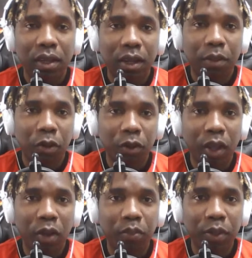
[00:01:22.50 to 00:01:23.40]
our
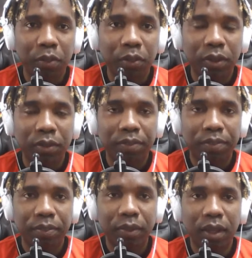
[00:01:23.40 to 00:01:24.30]
young people
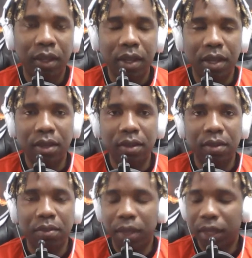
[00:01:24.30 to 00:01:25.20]

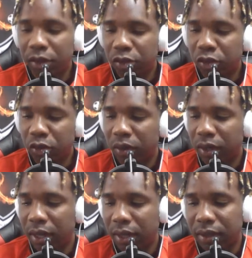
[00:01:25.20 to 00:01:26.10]
and making sure
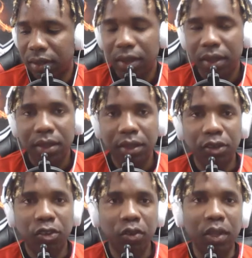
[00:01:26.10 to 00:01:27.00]
that
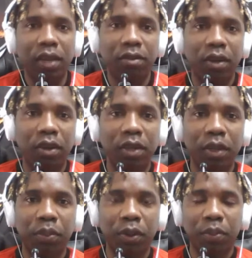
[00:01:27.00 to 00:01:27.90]
they're truly living out
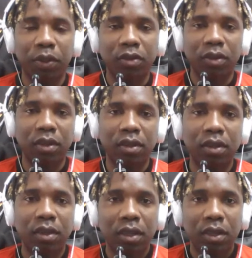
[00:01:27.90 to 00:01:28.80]
their purpose
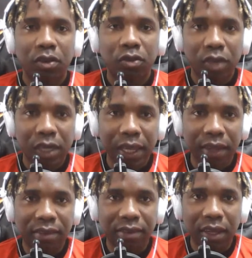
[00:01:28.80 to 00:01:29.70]
and really
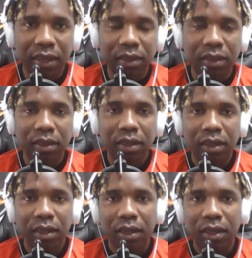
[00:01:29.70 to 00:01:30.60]
excelling
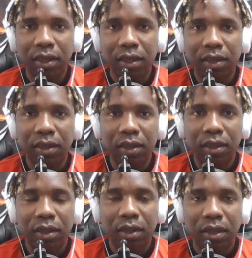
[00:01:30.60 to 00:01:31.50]
in
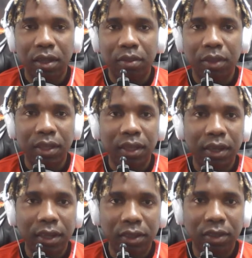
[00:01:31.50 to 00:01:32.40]
the
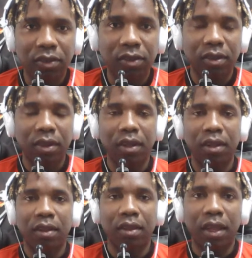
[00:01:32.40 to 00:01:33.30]
areas
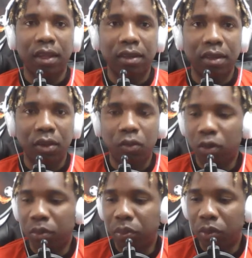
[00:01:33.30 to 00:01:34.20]
that they
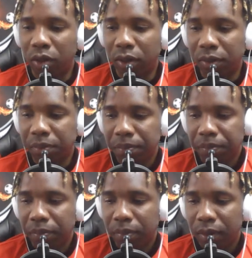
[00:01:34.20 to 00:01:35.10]
were born
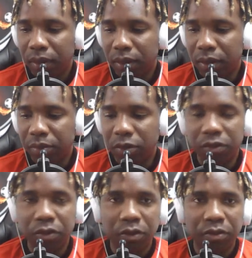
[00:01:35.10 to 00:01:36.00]
to
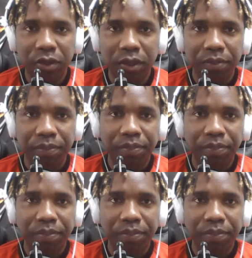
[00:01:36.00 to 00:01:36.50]
fulfill.